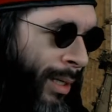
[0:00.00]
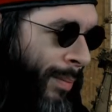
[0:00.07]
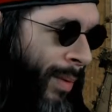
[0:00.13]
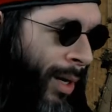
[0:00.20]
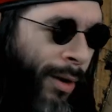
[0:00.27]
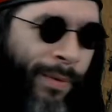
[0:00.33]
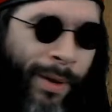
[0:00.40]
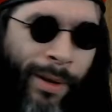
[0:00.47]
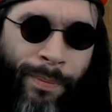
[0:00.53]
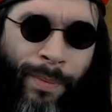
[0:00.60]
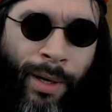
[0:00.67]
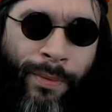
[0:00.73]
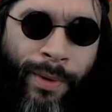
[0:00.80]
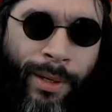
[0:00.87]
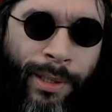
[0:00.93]
I've had my
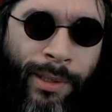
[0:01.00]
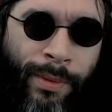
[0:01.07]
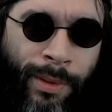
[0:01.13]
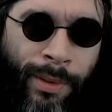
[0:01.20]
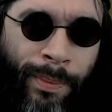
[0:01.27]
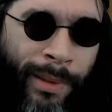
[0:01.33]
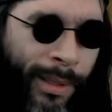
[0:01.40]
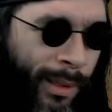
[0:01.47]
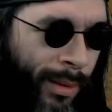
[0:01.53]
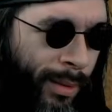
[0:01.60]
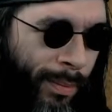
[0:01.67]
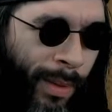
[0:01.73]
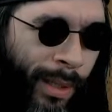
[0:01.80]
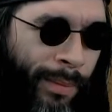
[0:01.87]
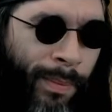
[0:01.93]
run-ins with the police.
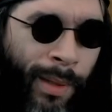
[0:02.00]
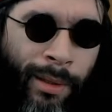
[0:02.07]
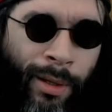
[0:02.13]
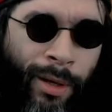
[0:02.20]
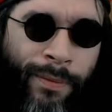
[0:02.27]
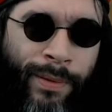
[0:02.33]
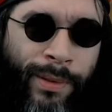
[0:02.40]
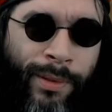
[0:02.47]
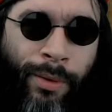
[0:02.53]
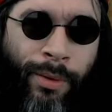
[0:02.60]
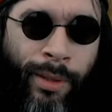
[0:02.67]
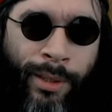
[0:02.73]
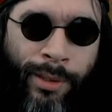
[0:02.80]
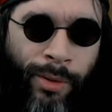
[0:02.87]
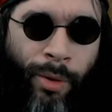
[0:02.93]
My life
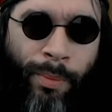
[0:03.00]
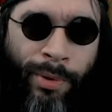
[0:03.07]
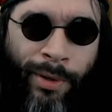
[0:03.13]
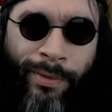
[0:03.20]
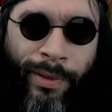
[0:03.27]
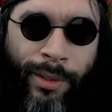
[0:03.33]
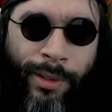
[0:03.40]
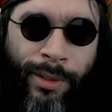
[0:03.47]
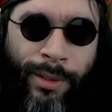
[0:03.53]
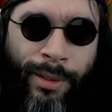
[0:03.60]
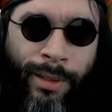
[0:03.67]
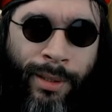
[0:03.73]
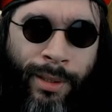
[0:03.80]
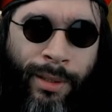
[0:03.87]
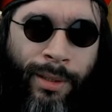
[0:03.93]
is not privileged.
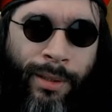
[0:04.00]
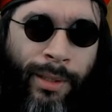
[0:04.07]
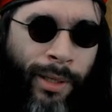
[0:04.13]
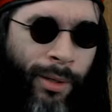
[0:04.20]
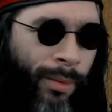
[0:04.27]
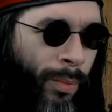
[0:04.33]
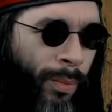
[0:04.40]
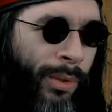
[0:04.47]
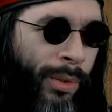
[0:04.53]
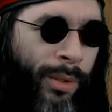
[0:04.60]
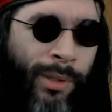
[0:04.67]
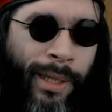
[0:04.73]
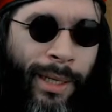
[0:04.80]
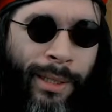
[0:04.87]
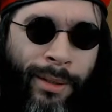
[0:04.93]
What are you
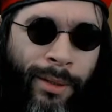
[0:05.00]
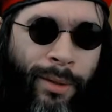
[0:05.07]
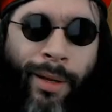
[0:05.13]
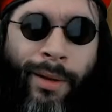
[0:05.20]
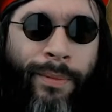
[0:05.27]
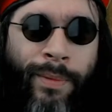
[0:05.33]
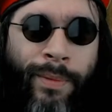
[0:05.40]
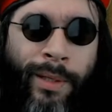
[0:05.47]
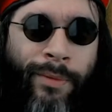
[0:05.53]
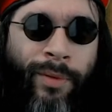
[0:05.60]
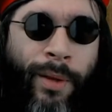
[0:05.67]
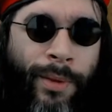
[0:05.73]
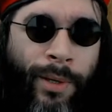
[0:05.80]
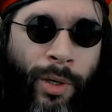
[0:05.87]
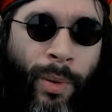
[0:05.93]
saying? I live like
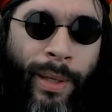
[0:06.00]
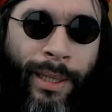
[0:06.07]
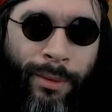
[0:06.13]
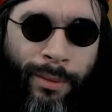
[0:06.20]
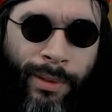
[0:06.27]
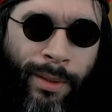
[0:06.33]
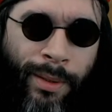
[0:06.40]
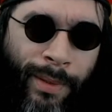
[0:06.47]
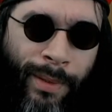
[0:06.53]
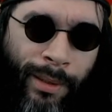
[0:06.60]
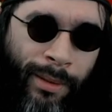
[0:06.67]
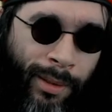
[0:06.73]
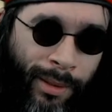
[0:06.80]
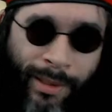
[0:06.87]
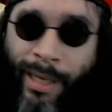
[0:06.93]
the Queen or something?
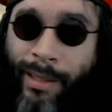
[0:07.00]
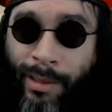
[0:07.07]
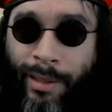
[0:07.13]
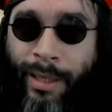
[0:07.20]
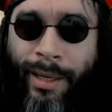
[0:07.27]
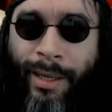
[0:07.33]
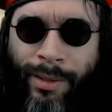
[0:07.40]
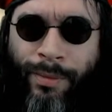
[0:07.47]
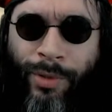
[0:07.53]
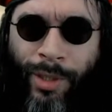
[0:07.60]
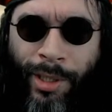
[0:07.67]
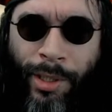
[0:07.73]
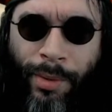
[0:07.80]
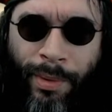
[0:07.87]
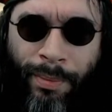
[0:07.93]
Because that's a case of
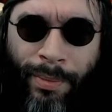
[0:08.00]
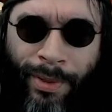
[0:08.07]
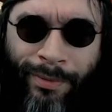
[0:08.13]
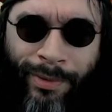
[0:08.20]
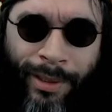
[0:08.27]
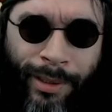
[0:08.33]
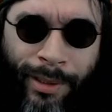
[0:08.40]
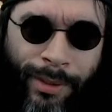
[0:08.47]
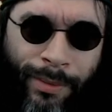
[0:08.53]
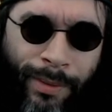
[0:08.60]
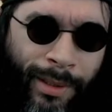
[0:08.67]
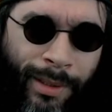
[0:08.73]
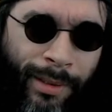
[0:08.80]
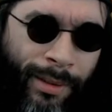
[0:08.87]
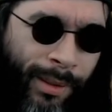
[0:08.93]
genuine privilege,
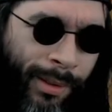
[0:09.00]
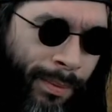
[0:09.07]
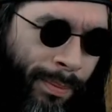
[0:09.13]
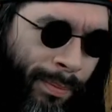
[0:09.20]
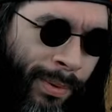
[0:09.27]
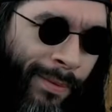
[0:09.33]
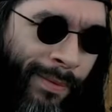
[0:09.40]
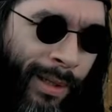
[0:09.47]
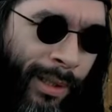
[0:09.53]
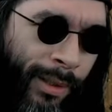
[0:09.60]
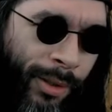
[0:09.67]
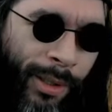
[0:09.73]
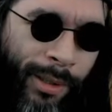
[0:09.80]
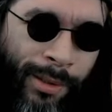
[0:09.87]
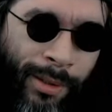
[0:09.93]
right? Because privilege
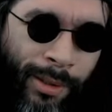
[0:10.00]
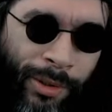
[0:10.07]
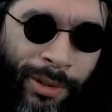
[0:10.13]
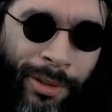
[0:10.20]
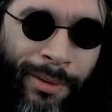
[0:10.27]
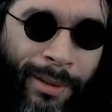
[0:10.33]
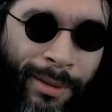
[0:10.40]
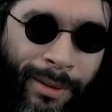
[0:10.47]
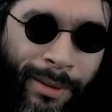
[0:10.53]
is de jure.